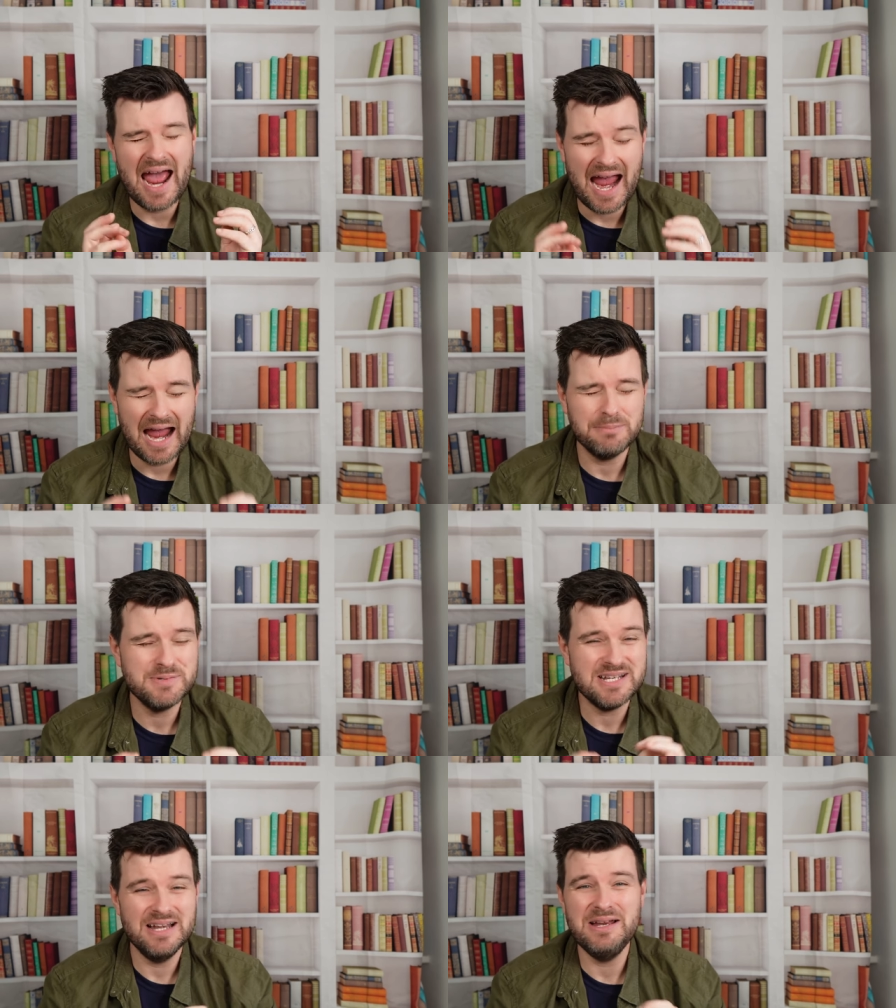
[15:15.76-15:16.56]

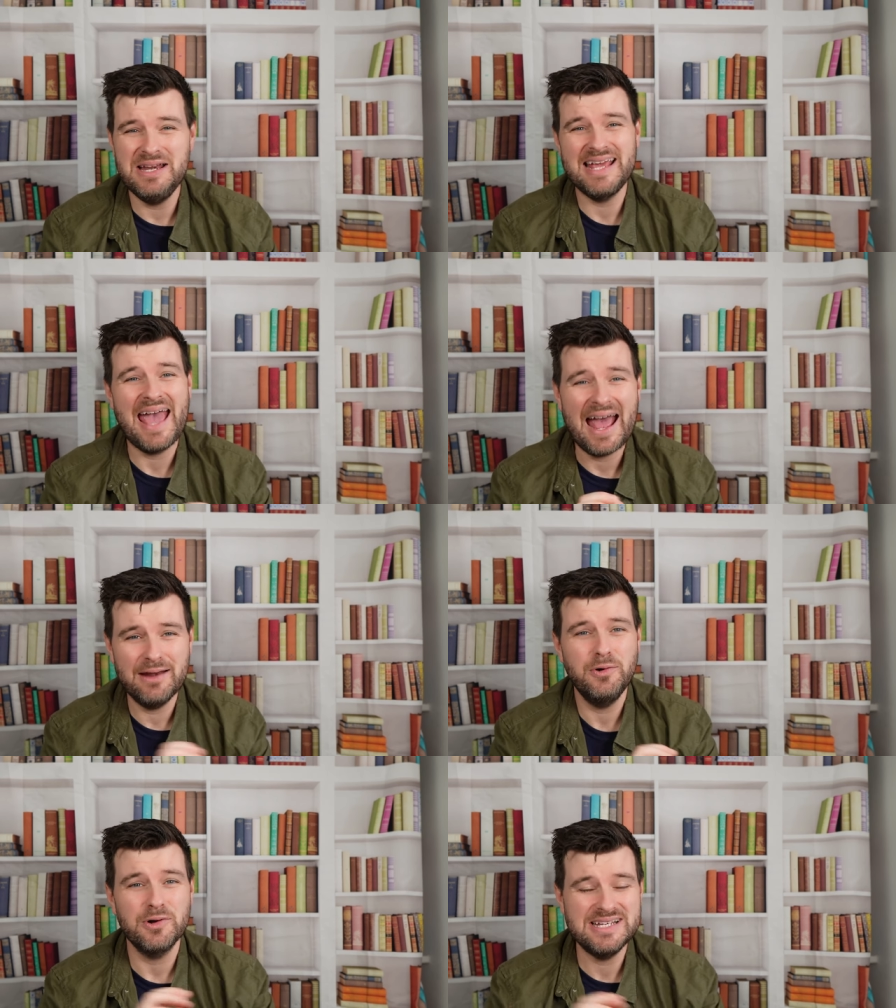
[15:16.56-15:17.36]
absolutely
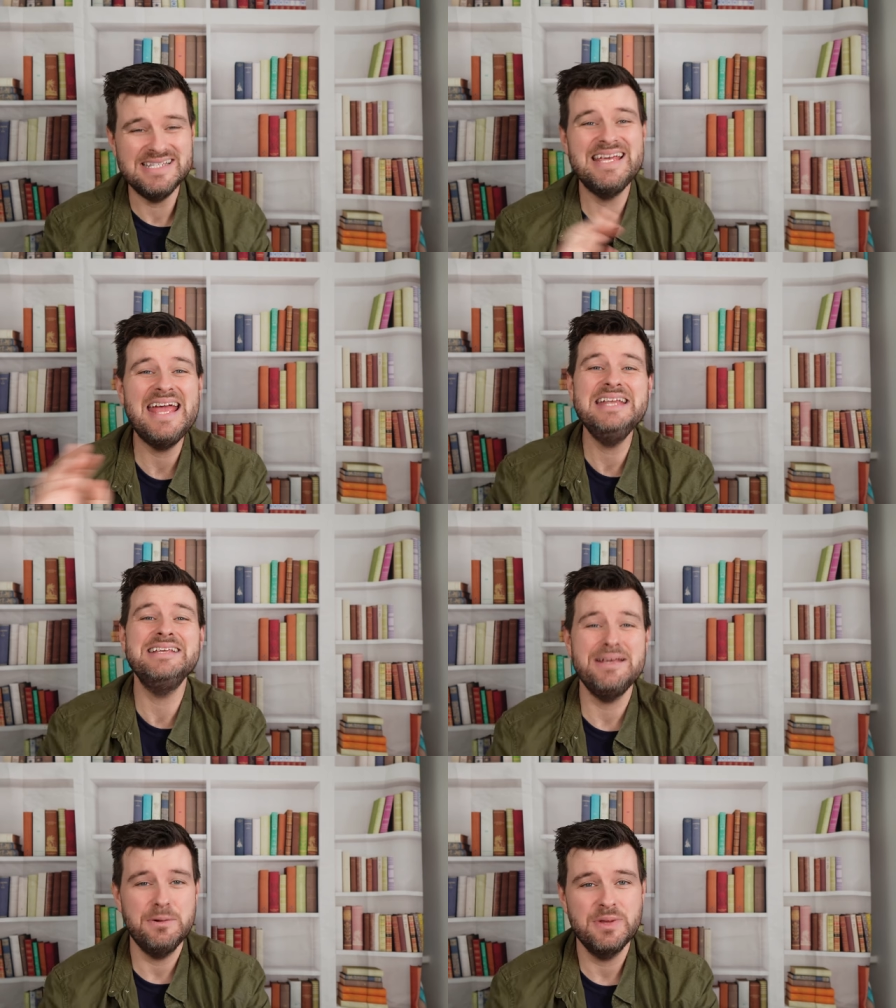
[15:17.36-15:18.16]
cannot
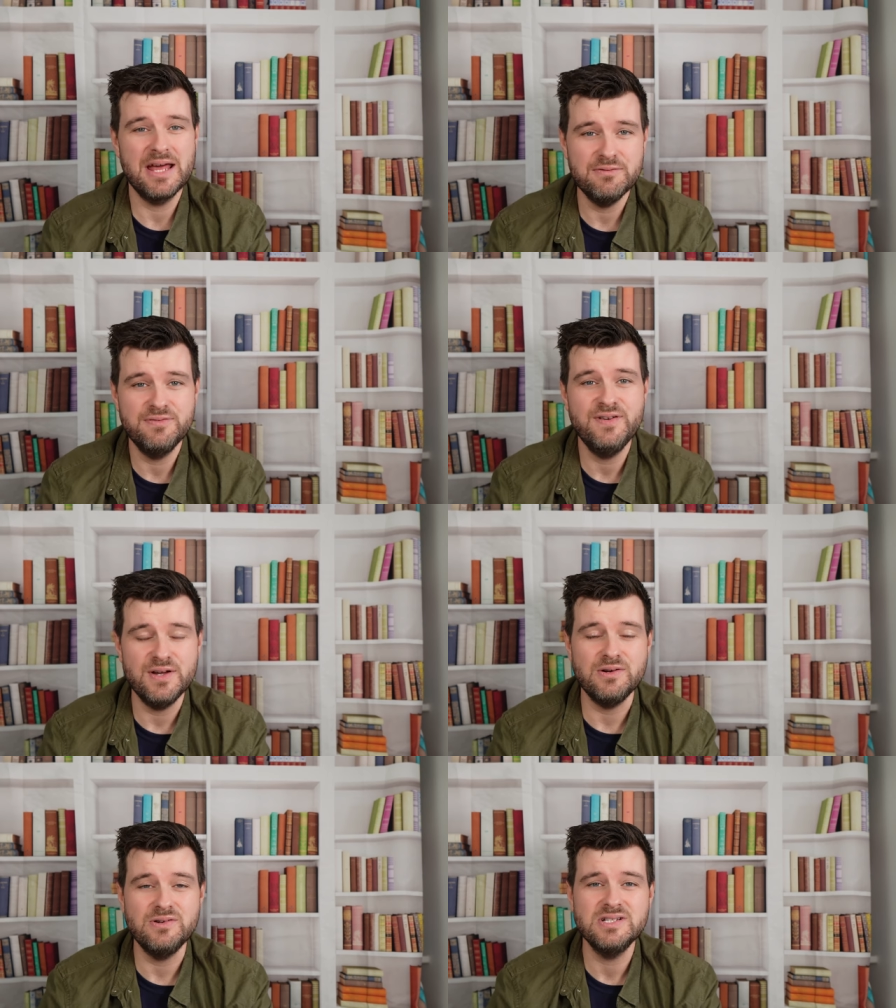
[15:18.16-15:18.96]
continue without
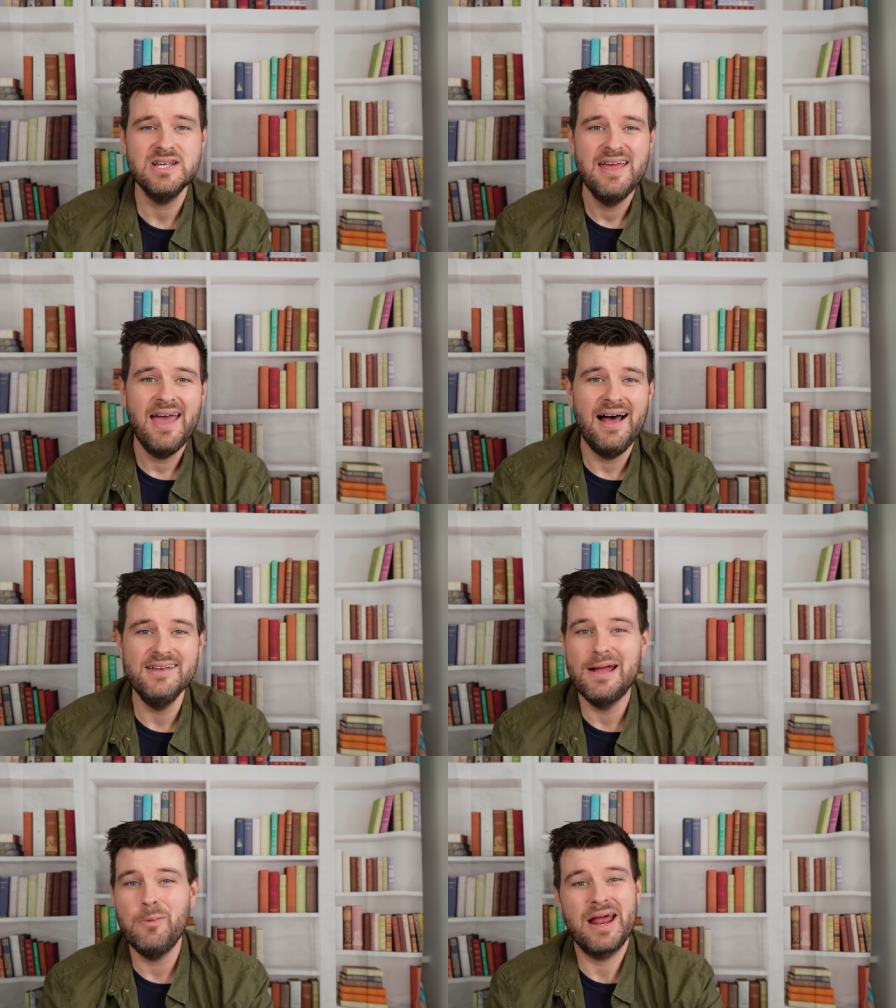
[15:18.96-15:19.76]
food, I'll
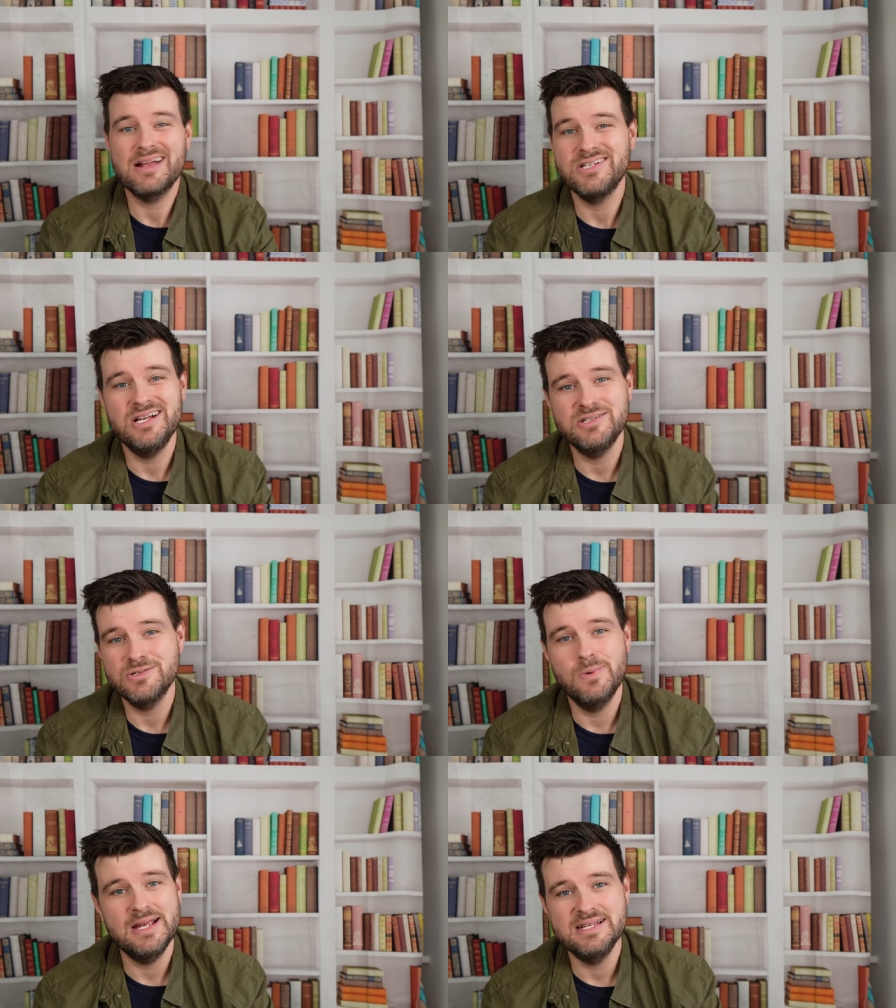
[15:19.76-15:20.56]
know, well, actually, I'll
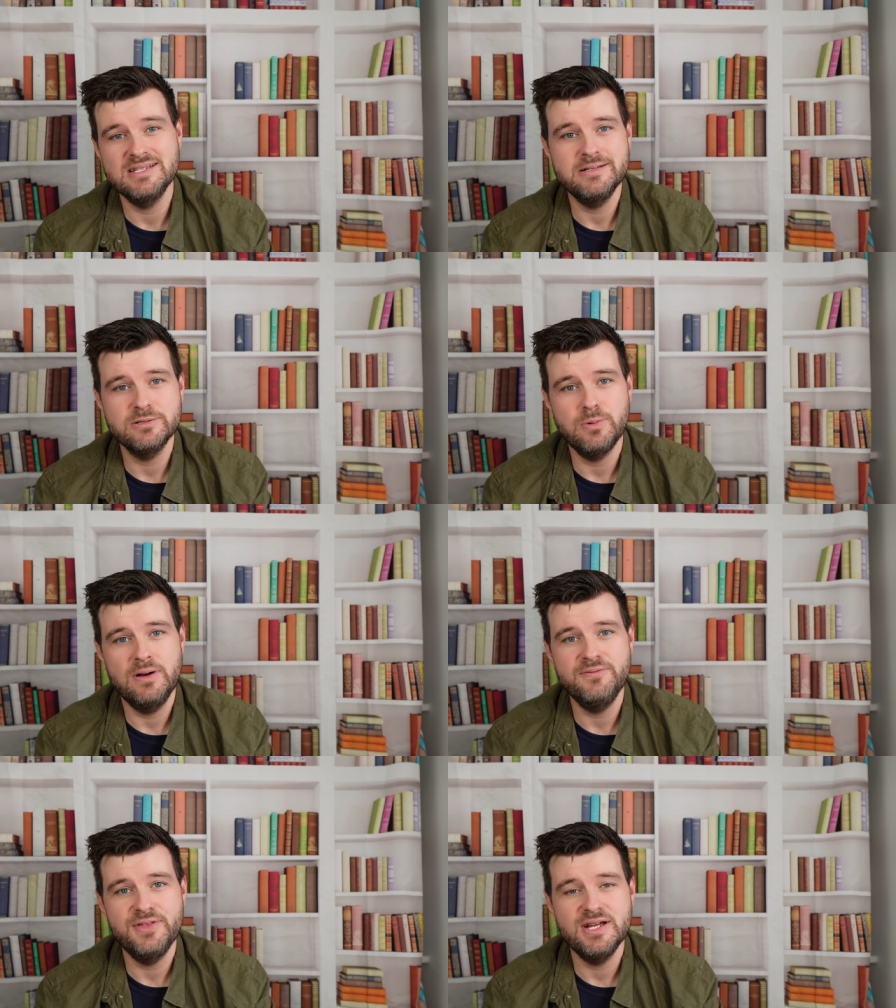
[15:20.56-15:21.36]
just wait until
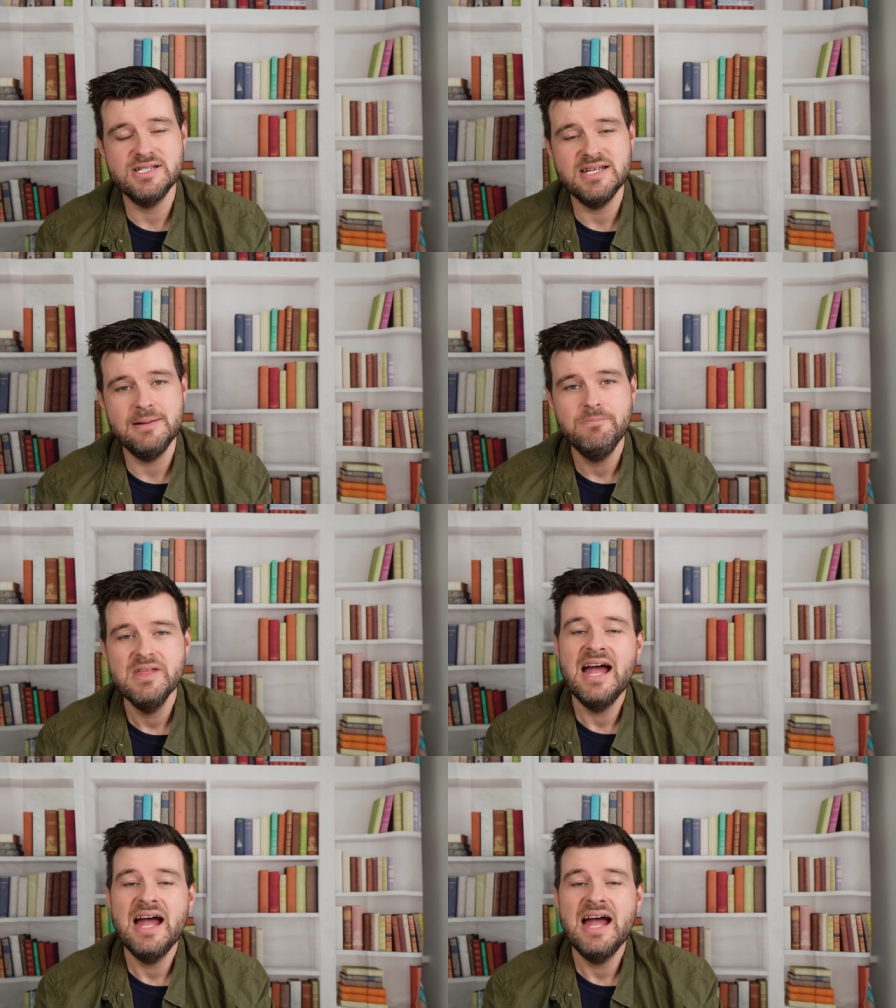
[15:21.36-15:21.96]
12:30.